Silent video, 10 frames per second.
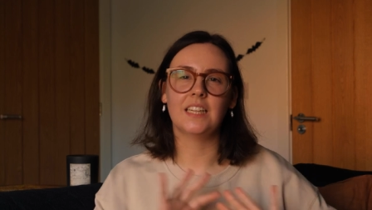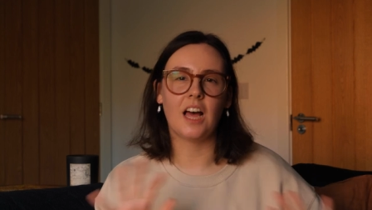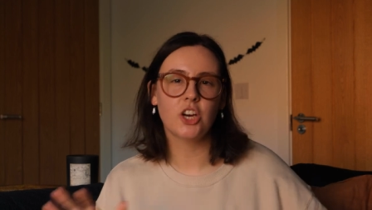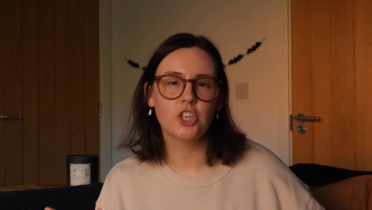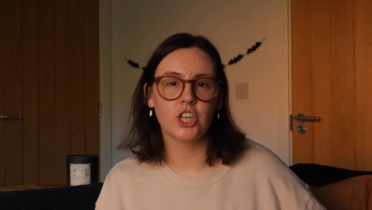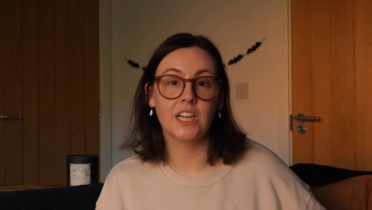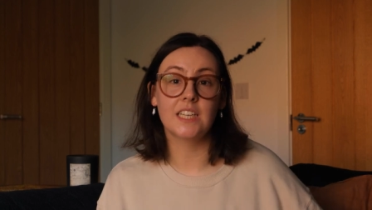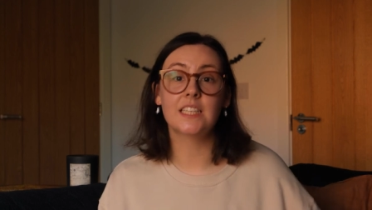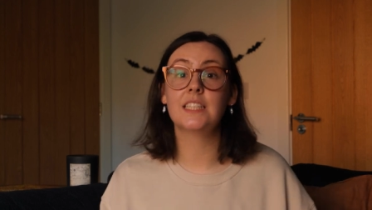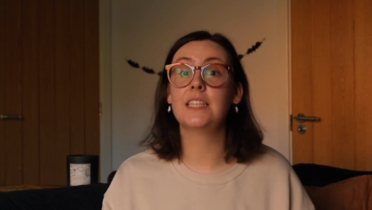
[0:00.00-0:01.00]

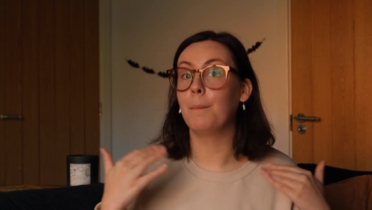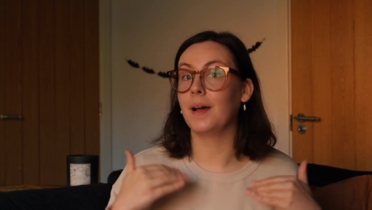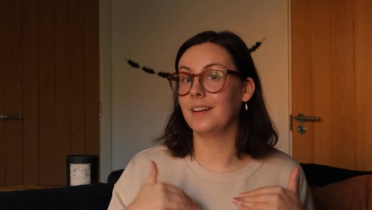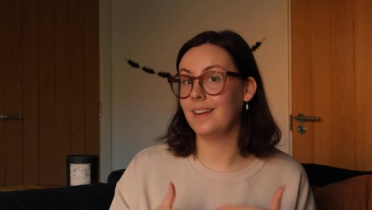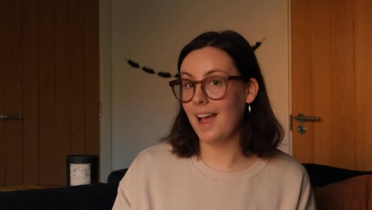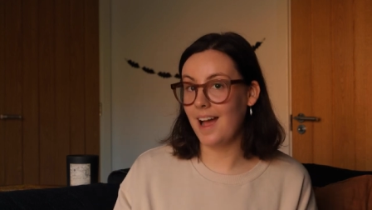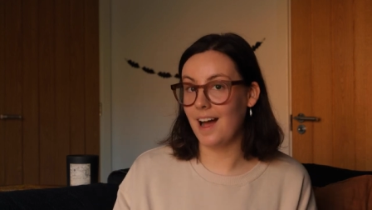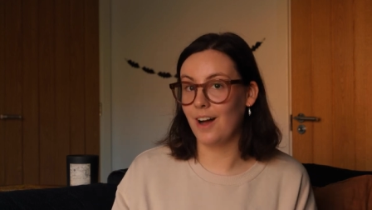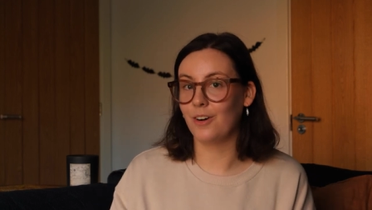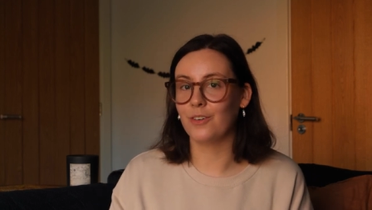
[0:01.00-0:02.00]
luscious. But
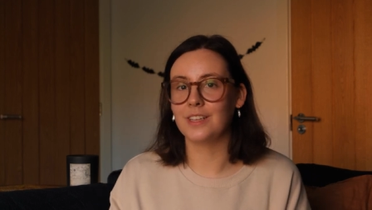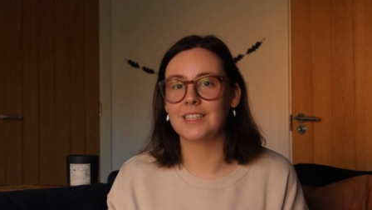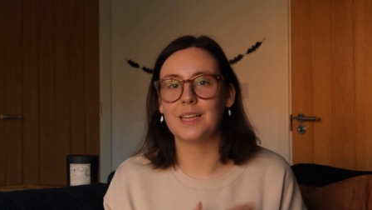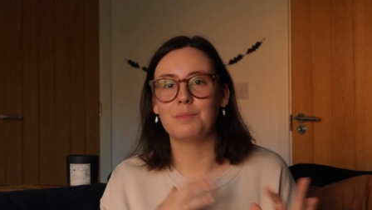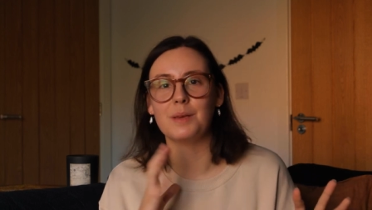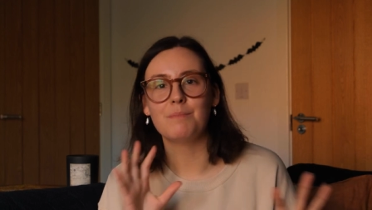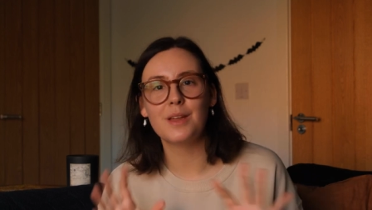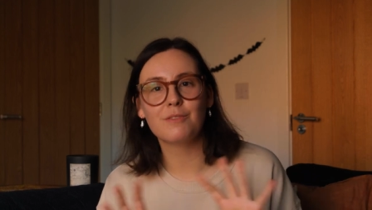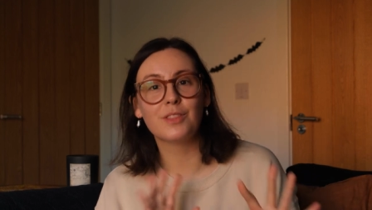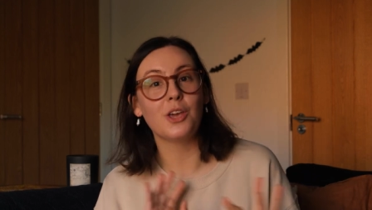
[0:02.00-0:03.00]
now it's going to be a bit
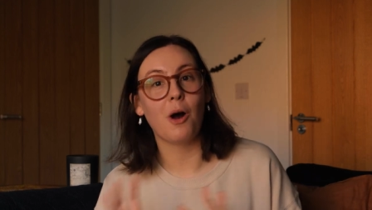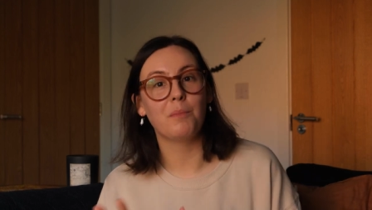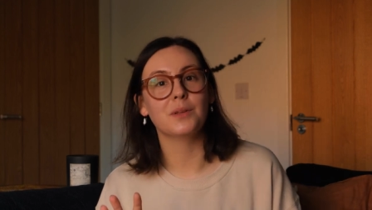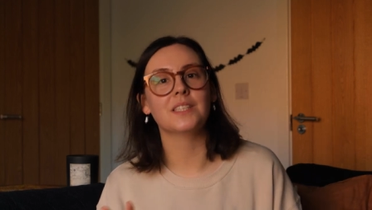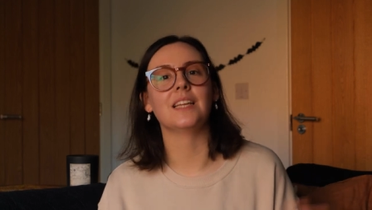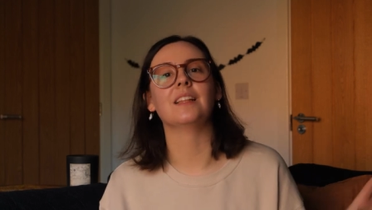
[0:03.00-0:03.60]
of the opposite.